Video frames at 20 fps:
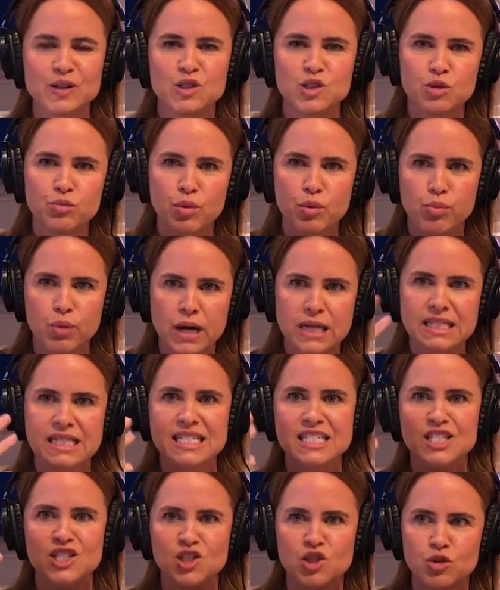super
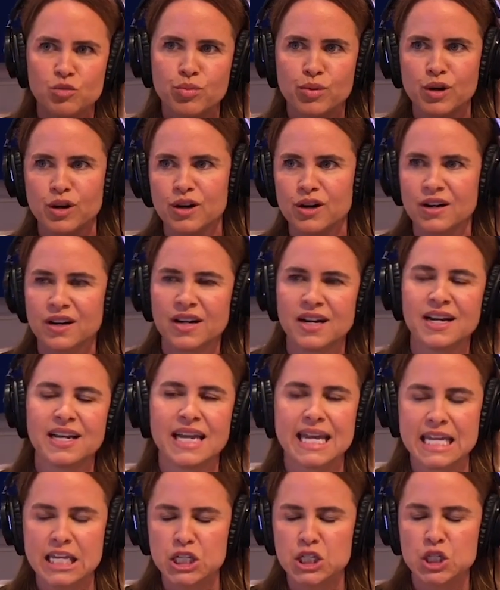present, super
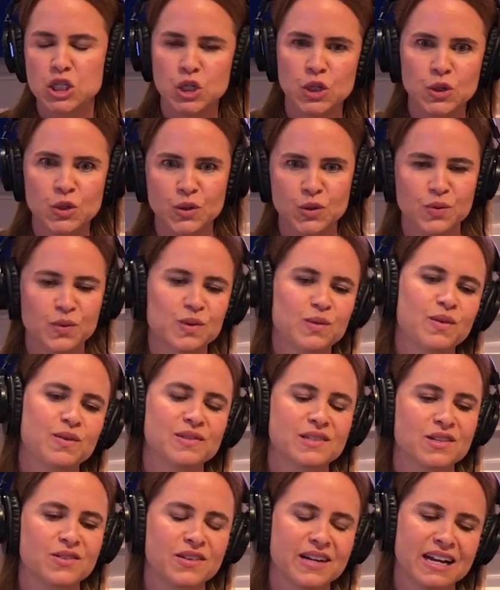in tune with what
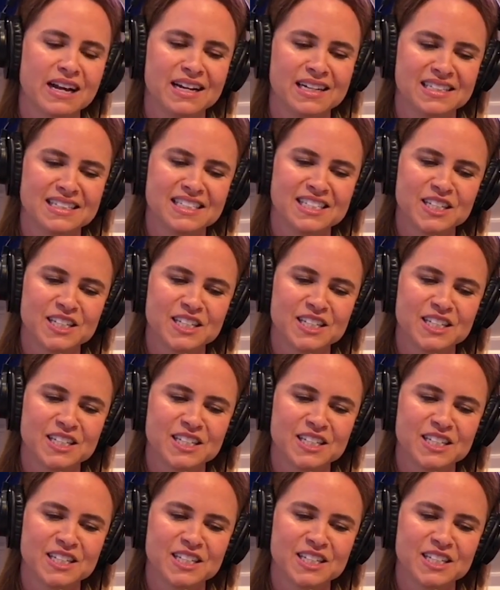was going on.